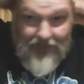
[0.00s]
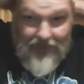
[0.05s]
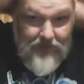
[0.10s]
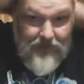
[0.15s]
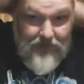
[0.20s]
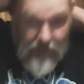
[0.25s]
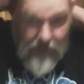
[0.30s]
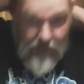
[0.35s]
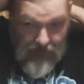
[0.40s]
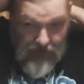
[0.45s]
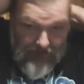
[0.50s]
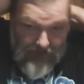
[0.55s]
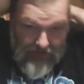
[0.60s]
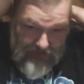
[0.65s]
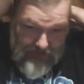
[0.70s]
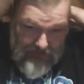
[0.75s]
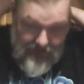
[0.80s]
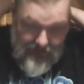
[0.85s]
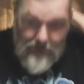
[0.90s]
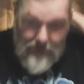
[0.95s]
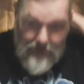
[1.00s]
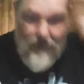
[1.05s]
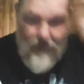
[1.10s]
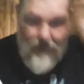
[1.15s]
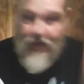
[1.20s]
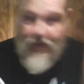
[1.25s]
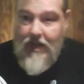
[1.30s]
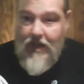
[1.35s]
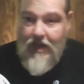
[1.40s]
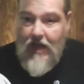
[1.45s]
for us,
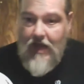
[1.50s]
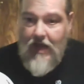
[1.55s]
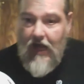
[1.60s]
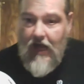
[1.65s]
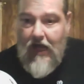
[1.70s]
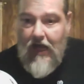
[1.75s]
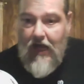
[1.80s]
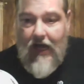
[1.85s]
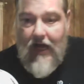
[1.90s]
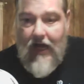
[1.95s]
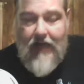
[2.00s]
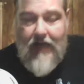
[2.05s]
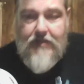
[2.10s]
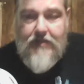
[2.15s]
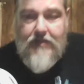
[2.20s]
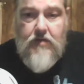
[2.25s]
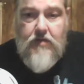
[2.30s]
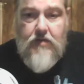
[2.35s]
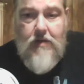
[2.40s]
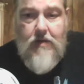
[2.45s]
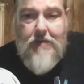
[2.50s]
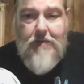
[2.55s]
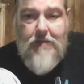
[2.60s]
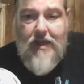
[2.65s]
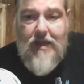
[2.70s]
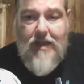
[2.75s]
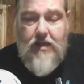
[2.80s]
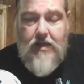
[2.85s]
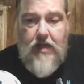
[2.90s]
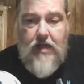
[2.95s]
I do want to make
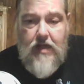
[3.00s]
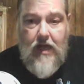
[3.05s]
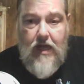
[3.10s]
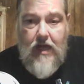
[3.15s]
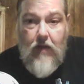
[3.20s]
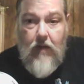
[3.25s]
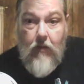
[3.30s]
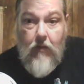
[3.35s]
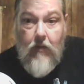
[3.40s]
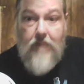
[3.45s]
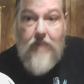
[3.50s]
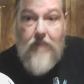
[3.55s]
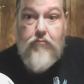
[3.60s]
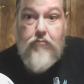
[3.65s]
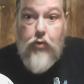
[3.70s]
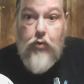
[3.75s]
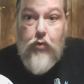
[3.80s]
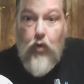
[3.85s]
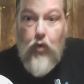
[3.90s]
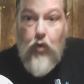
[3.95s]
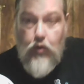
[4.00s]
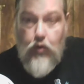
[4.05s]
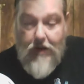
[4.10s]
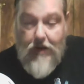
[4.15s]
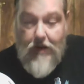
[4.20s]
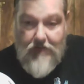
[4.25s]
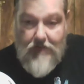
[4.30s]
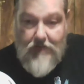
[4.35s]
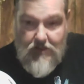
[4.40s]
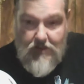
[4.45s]
one
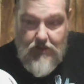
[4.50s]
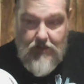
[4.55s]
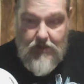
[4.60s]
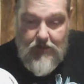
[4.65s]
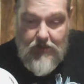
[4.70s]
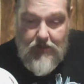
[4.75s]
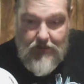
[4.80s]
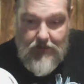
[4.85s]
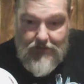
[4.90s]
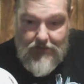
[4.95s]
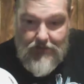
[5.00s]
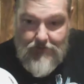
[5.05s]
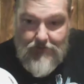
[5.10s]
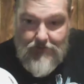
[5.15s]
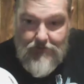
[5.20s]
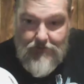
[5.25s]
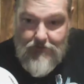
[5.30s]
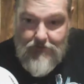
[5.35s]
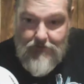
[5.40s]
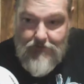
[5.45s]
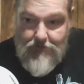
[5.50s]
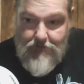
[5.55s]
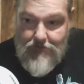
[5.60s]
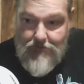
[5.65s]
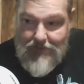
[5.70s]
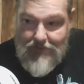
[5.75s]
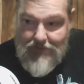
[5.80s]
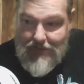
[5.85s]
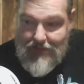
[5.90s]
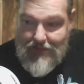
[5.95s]
programming,
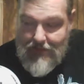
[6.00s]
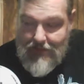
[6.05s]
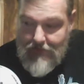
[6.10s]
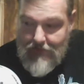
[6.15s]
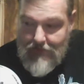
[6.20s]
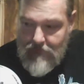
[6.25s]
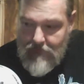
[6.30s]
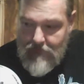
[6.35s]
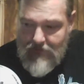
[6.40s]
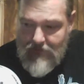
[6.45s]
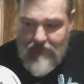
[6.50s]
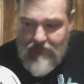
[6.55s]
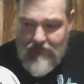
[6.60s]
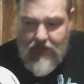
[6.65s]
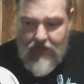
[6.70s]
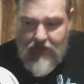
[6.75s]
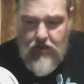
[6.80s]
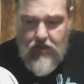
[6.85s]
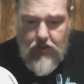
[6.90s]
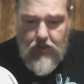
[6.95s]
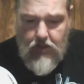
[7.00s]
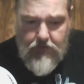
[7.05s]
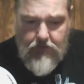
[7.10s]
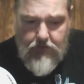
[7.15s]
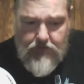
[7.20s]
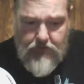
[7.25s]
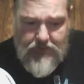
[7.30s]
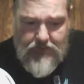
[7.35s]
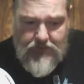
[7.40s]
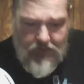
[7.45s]
whatever they call
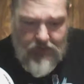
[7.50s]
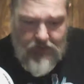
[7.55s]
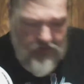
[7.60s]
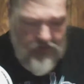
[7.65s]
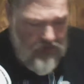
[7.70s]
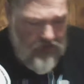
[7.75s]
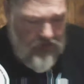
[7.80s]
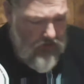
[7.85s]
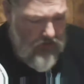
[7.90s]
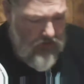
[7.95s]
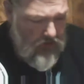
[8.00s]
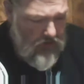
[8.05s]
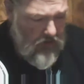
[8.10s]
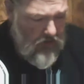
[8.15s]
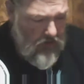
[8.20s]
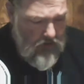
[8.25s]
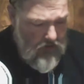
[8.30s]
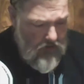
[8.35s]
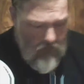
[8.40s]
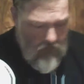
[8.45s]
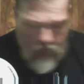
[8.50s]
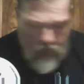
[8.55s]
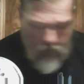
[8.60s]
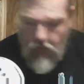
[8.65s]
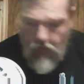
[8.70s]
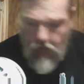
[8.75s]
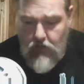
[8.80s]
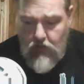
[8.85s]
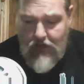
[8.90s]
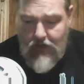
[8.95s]
those things,
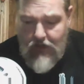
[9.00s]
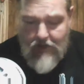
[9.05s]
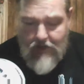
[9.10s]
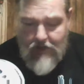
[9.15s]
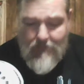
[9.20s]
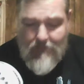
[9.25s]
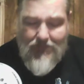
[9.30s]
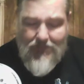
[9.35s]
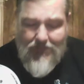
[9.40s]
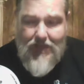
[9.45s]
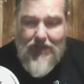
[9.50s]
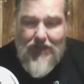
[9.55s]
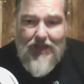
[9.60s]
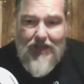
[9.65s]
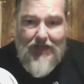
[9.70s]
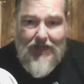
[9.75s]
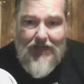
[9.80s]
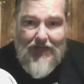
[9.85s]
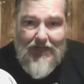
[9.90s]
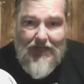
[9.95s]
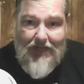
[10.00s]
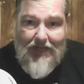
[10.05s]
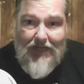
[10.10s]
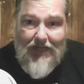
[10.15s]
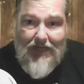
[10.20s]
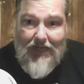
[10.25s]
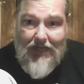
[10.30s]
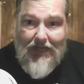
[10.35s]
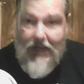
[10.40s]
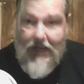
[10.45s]
program
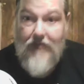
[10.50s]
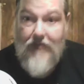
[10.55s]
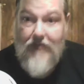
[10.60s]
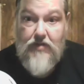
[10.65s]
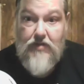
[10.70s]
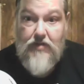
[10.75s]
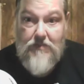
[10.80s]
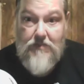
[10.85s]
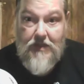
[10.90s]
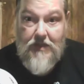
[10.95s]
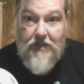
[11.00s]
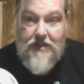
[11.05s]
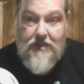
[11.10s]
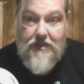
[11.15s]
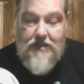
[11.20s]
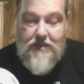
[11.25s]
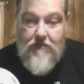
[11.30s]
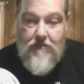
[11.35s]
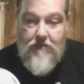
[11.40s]
announcements.